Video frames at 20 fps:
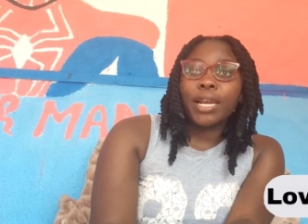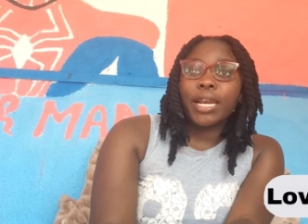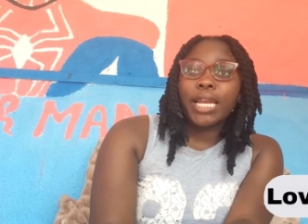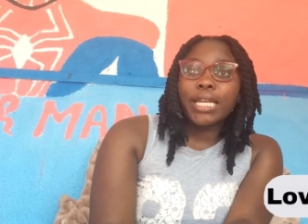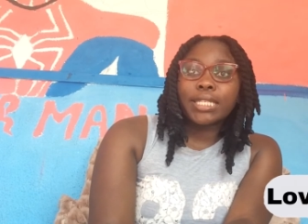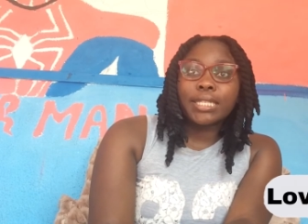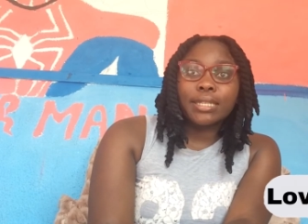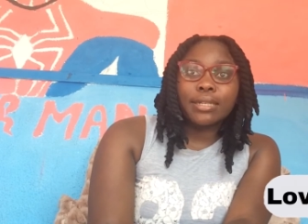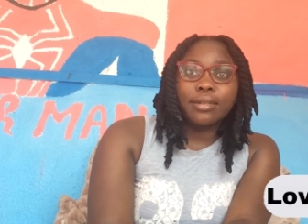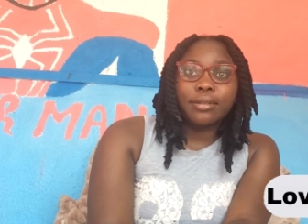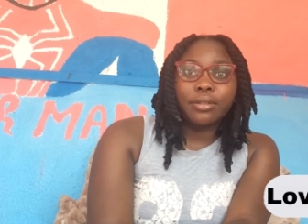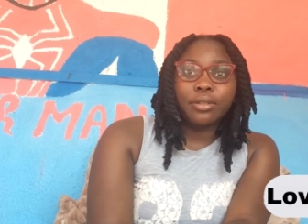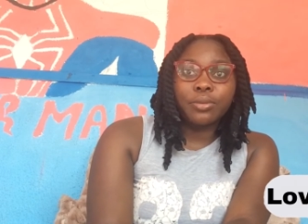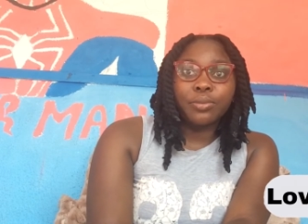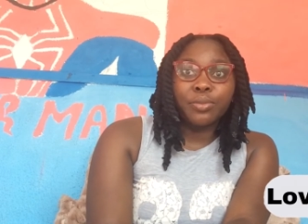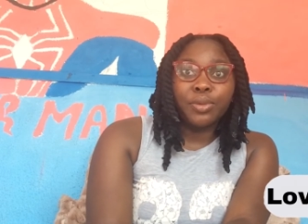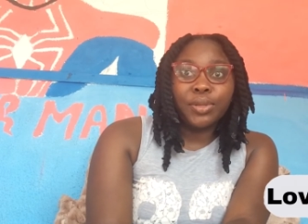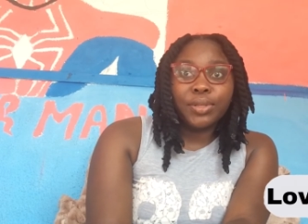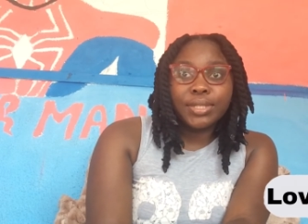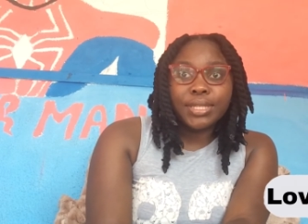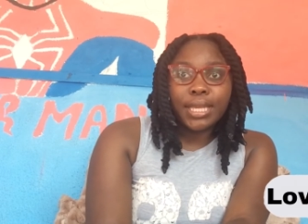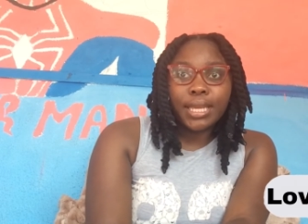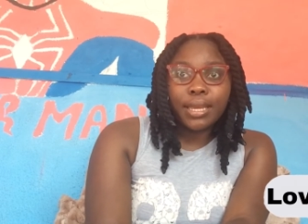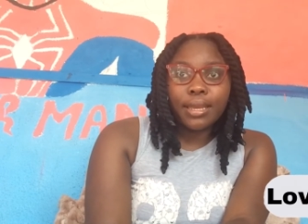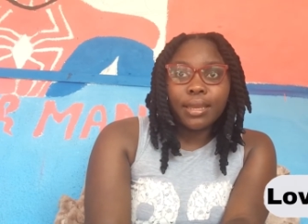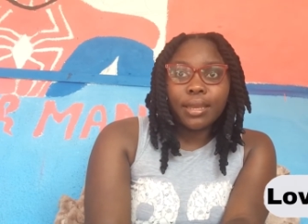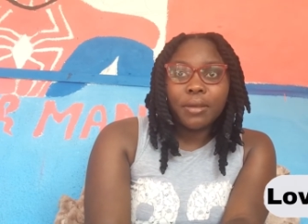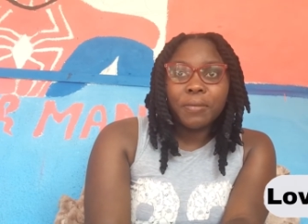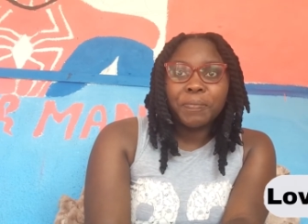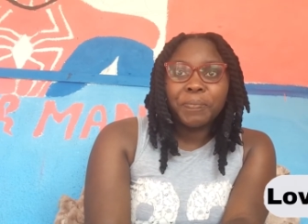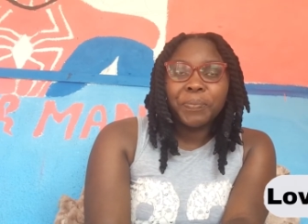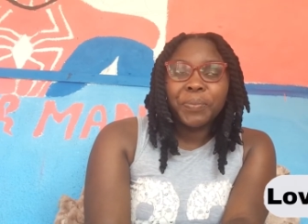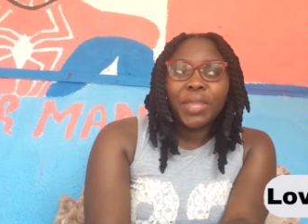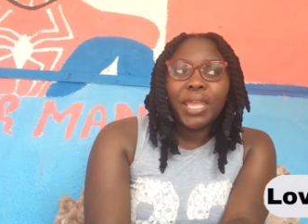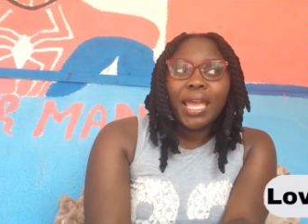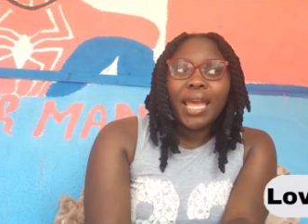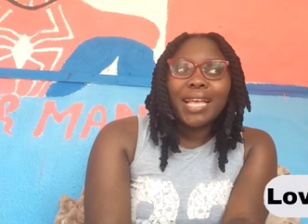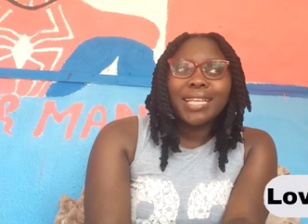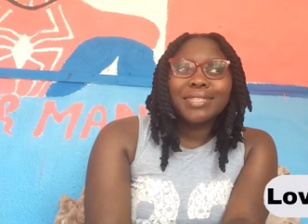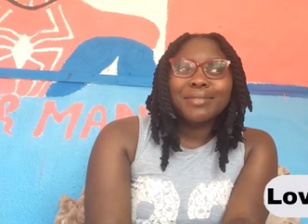classical music.
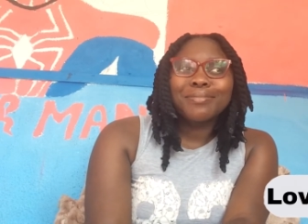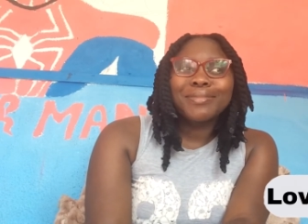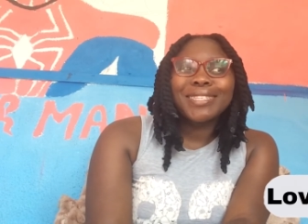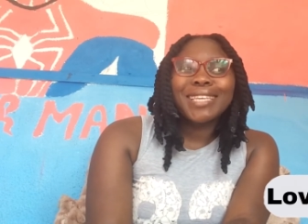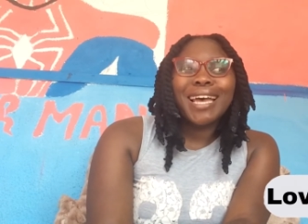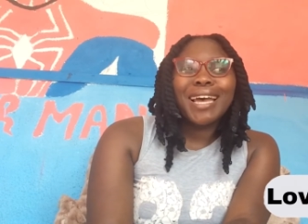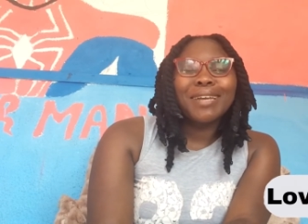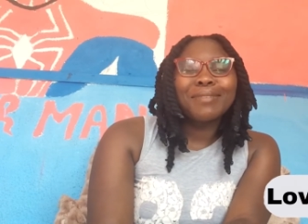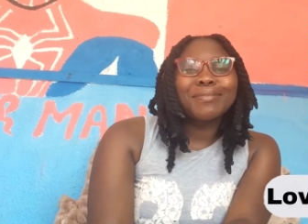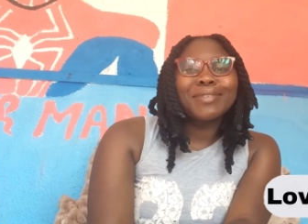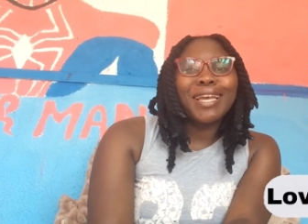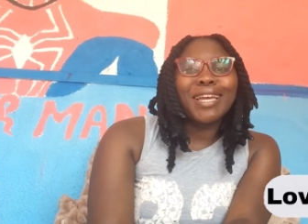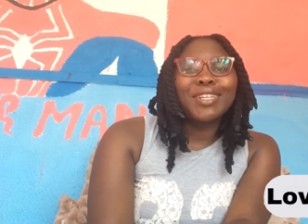Sometimes